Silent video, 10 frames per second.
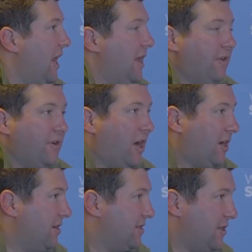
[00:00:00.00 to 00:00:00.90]
And they're not
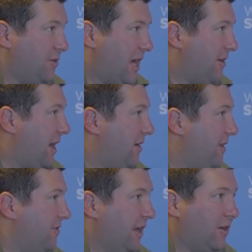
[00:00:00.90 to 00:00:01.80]
going to slow down how
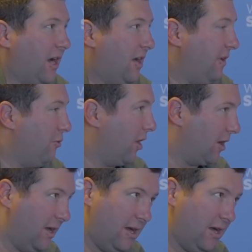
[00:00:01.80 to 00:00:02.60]
they think or how they work.